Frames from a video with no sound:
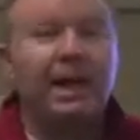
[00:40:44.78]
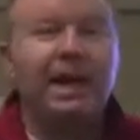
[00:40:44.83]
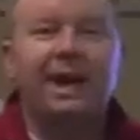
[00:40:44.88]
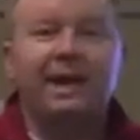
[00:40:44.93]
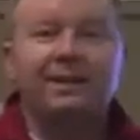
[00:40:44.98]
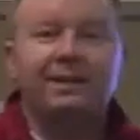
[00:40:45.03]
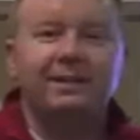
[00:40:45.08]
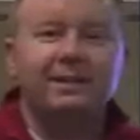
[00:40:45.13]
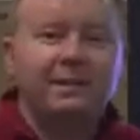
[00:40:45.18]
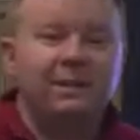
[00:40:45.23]

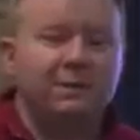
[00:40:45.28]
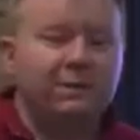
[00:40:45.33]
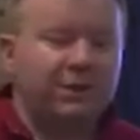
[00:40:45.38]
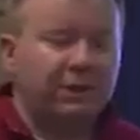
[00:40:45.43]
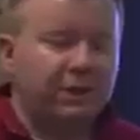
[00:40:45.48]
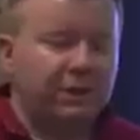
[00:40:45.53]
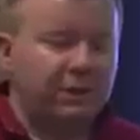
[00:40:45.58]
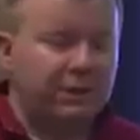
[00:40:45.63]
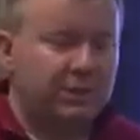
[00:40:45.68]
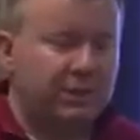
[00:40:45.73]
And this is a
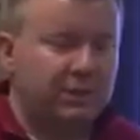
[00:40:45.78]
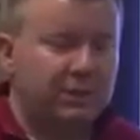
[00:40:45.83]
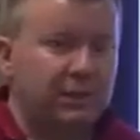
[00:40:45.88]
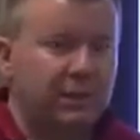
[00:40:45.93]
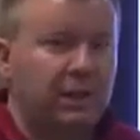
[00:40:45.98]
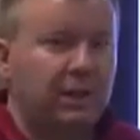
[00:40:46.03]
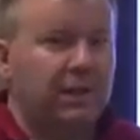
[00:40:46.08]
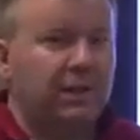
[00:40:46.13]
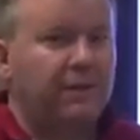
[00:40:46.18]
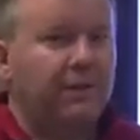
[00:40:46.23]
function.
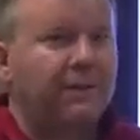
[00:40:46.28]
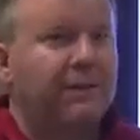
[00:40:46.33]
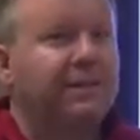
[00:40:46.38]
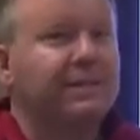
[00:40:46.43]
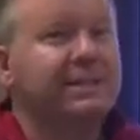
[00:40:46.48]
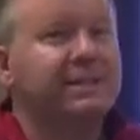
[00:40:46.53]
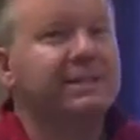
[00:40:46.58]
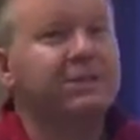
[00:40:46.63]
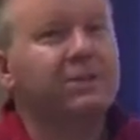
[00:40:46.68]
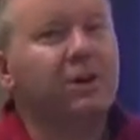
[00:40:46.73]

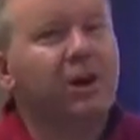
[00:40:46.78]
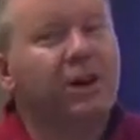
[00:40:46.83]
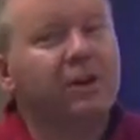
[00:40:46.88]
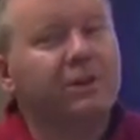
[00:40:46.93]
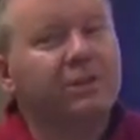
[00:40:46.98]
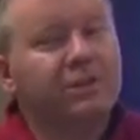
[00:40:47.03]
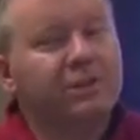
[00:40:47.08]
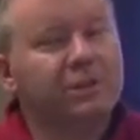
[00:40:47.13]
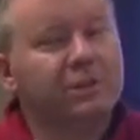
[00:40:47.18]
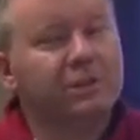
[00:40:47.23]
This is
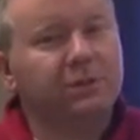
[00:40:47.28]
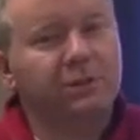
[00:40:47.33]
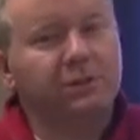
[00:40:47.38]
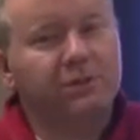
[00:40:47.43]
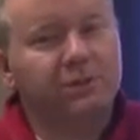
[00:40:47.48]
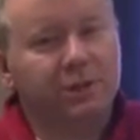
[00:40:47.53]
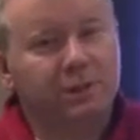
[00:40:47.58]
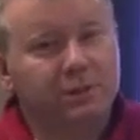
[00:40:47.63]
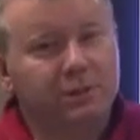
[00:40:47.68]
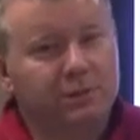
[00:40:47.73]
not the
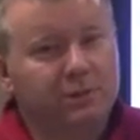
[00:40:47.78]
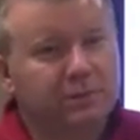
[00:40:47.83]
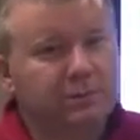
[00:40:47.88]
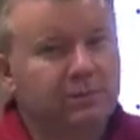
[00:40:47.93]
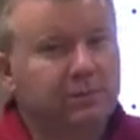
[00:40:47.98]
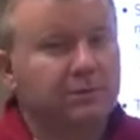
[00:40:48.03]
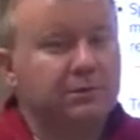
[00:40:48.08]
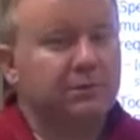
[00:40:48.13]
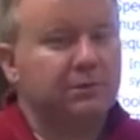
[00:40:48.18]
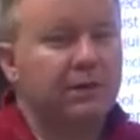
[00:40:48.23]
solution,
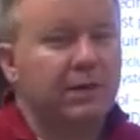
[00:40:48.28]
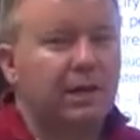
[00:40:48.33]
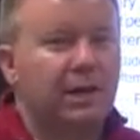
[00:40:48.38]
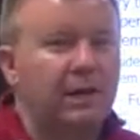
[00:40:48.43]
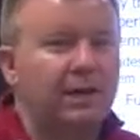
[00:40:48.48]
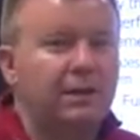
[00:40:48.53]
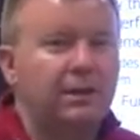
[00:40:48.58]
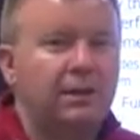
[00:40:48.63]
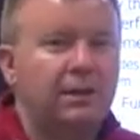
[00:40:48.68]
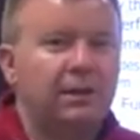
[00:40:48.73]

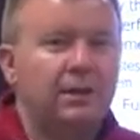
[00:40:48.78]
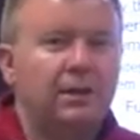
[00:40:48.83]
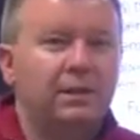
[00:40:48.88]
okay?